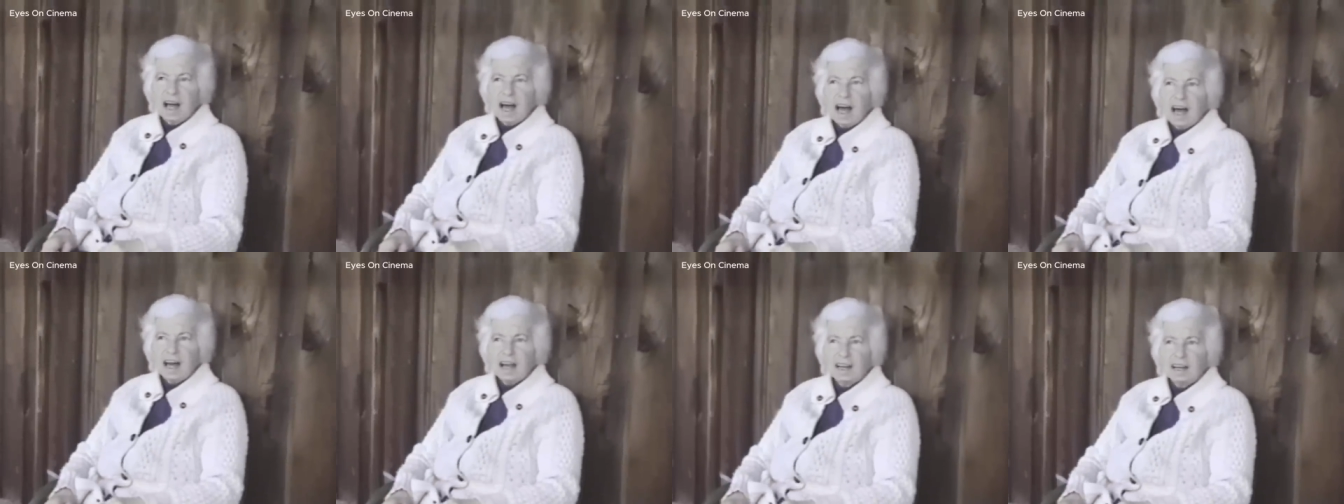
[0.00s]

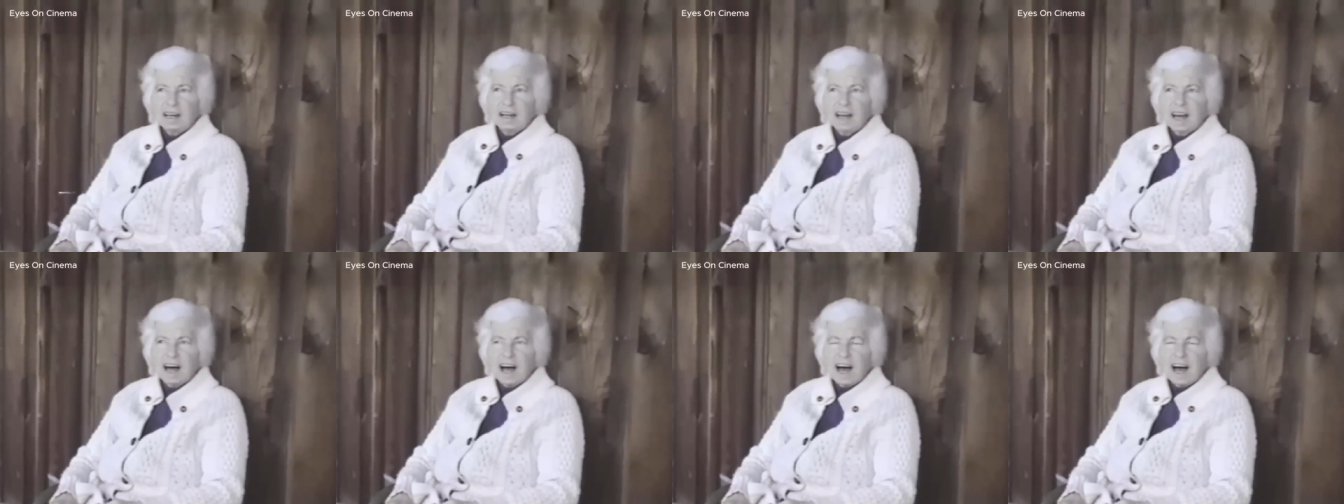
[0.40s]
And
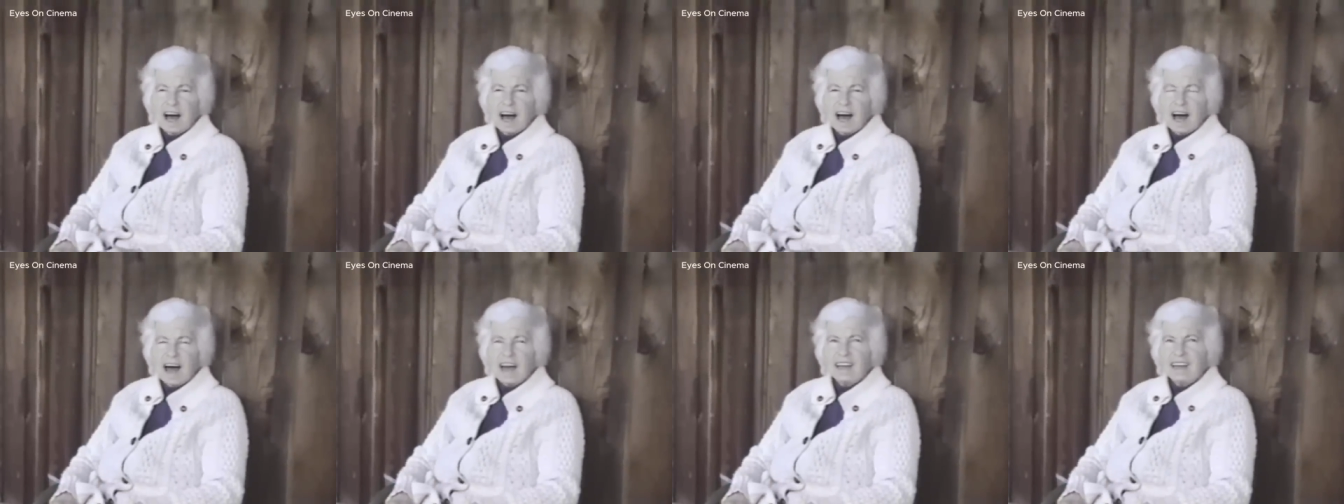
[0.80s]

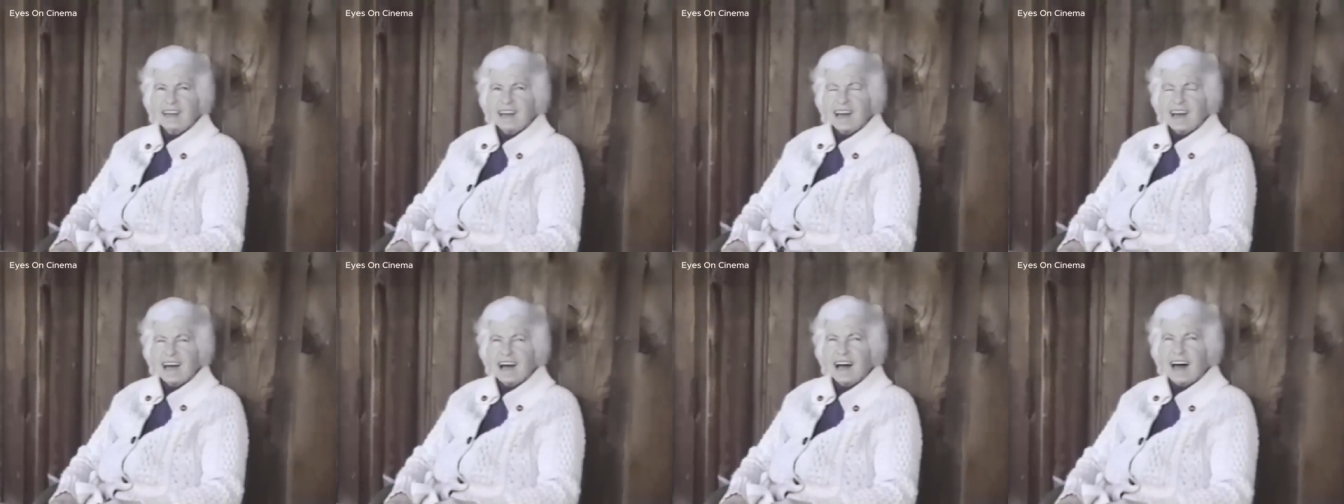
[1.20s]
I,
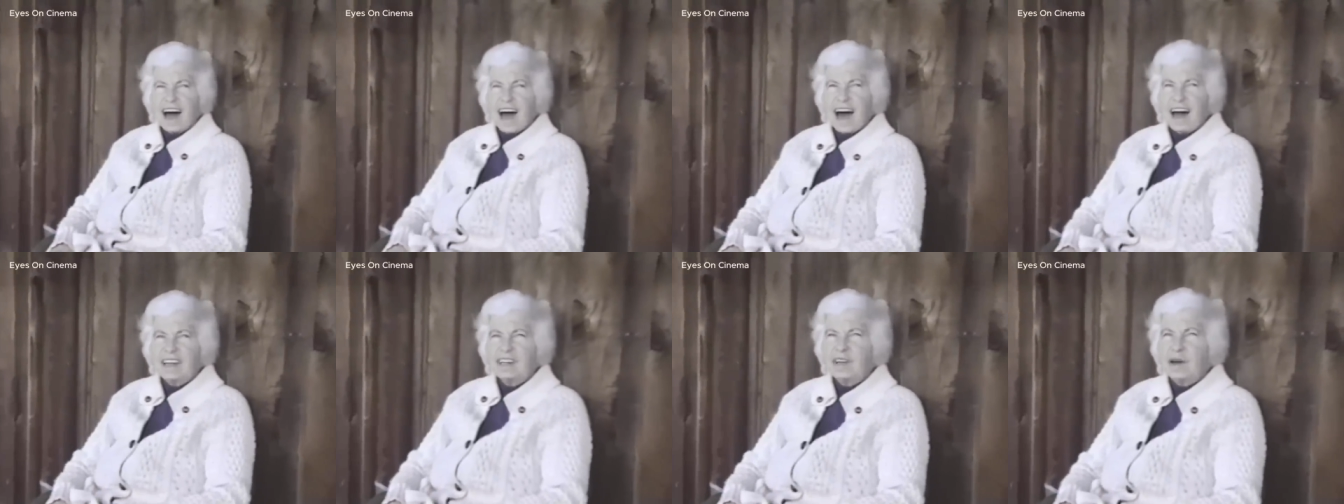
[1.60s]

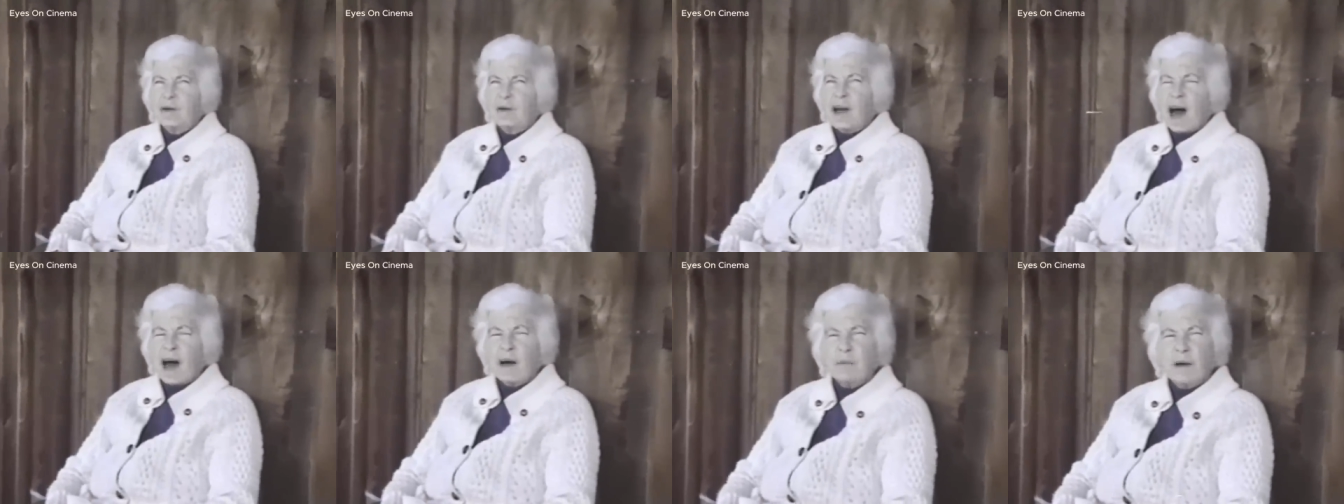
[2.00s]
I
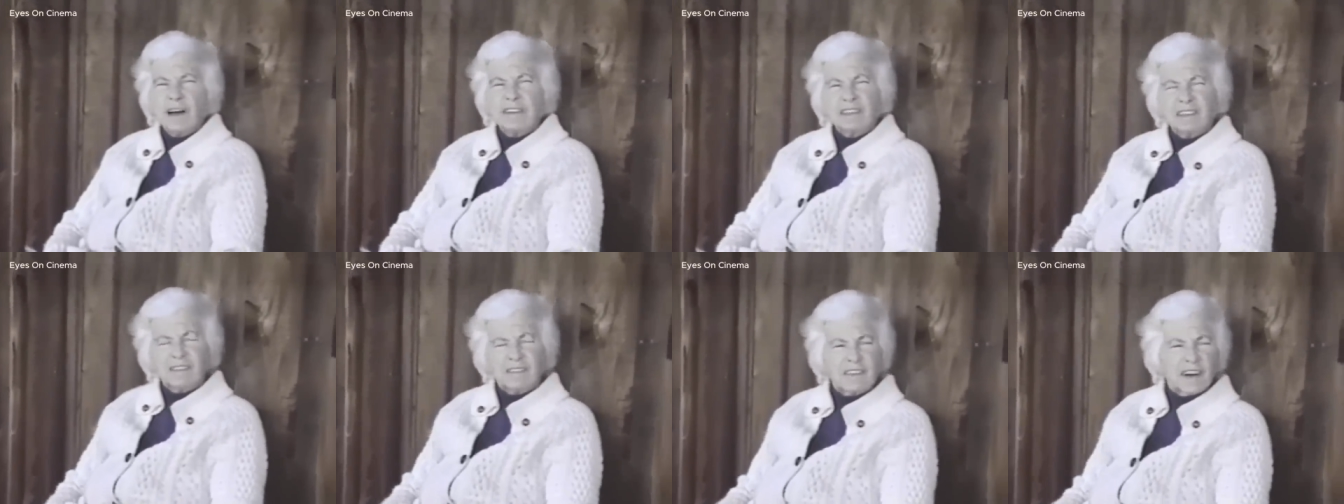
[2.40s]
don't, I
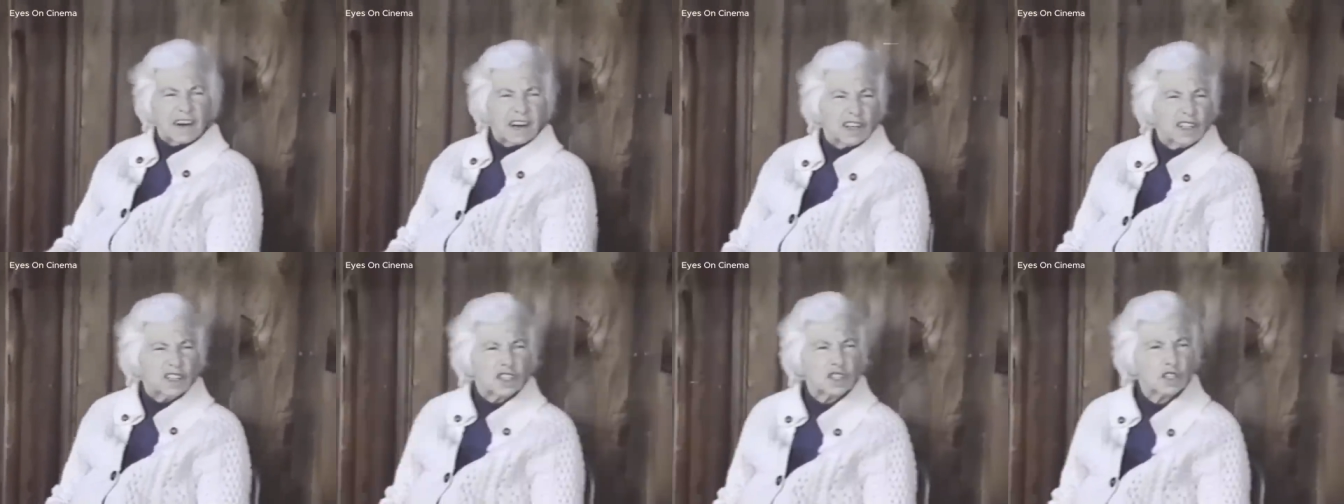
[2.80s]
wasn't
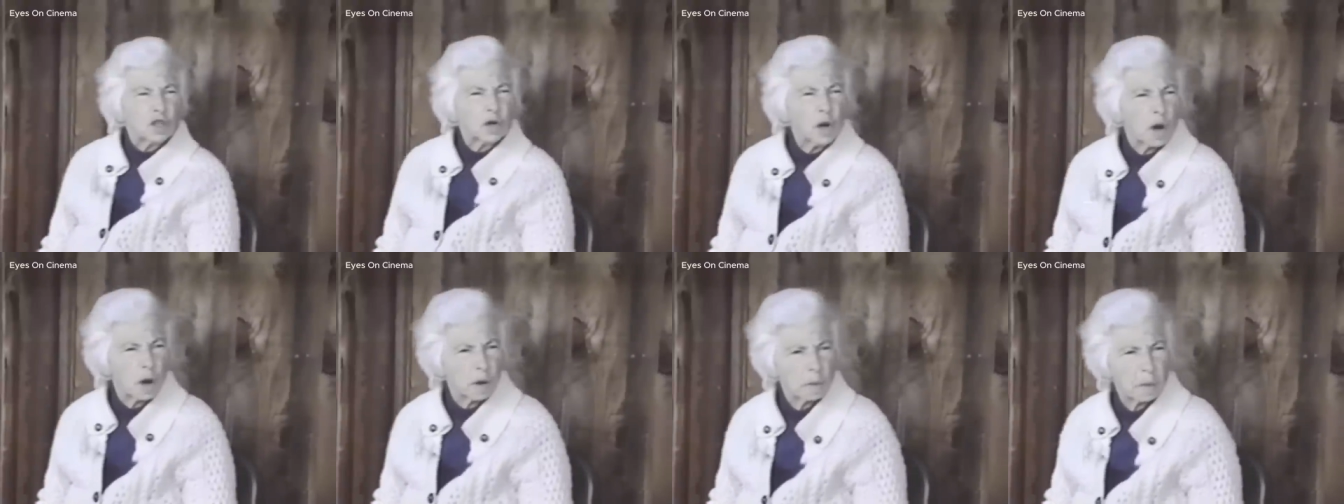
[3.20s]
very
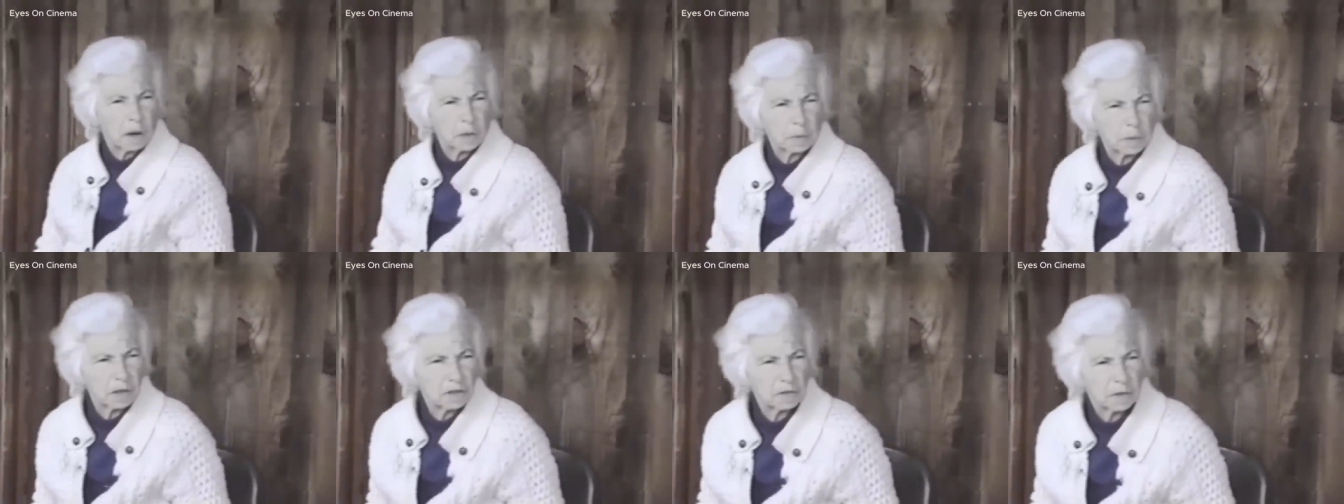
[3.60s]
sure
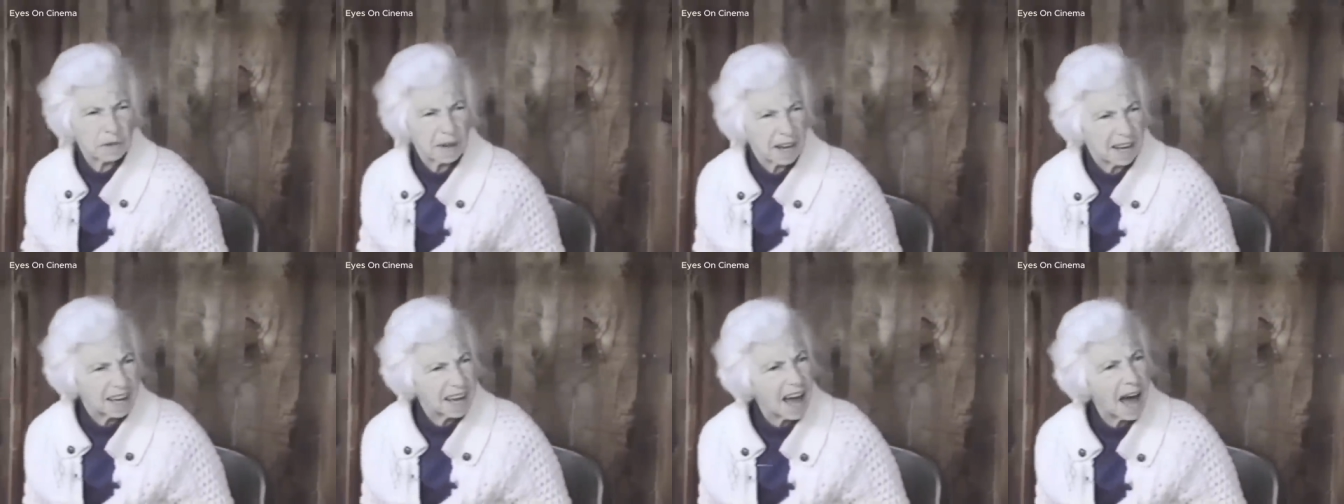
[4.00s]
what was
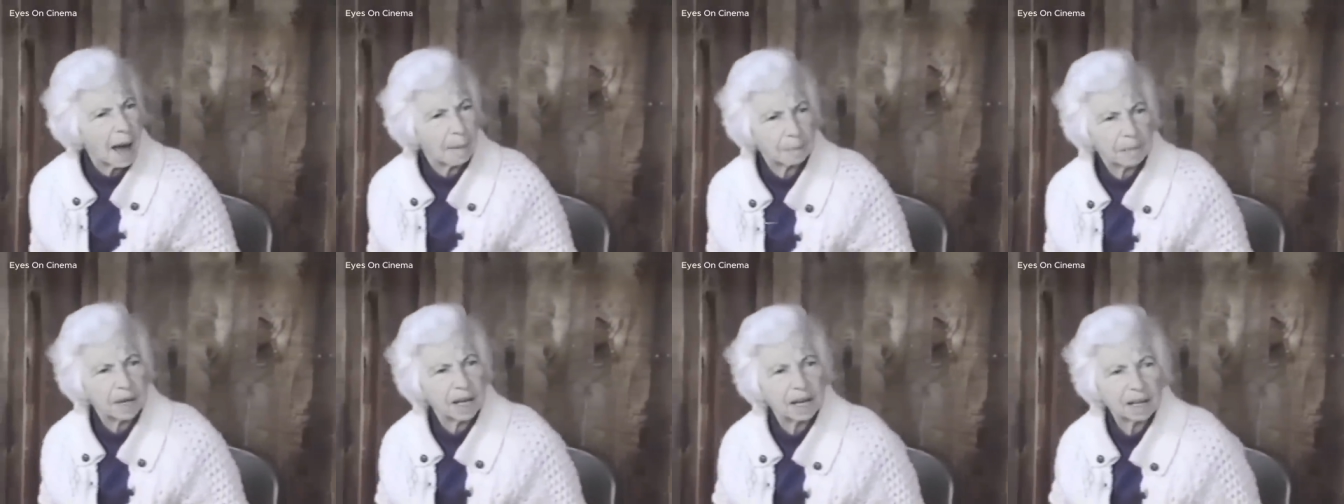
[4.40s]
really
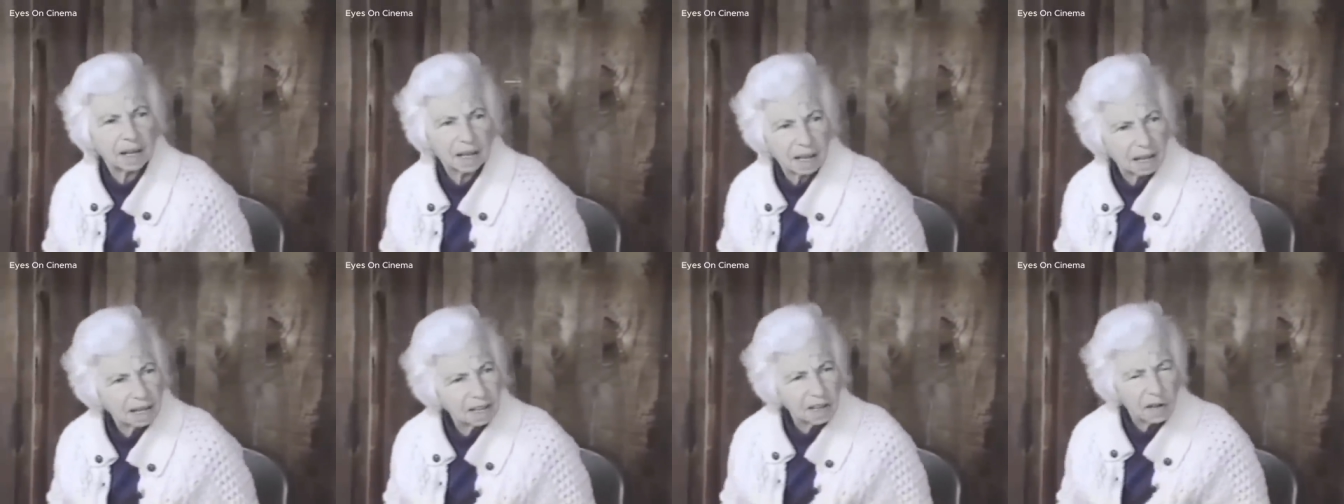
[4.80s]
happening.
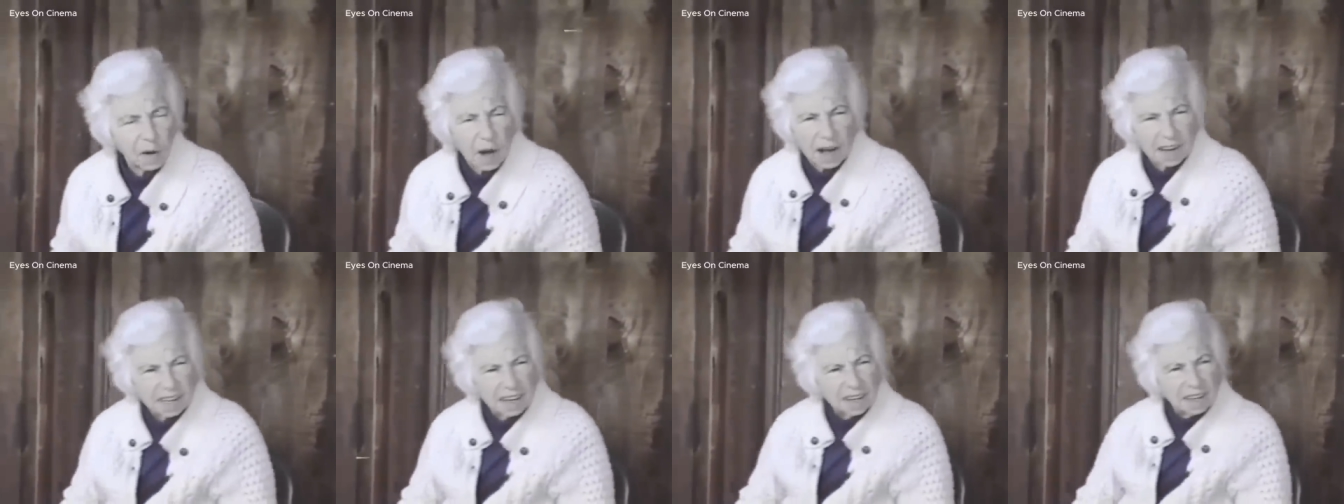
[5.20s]
You know,
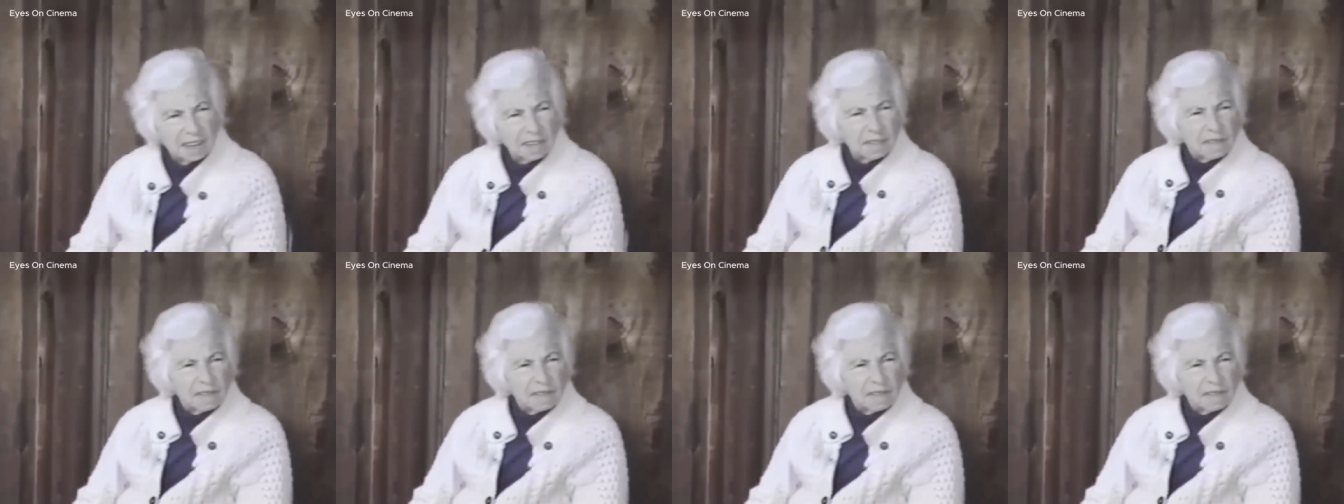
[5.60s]
I didn't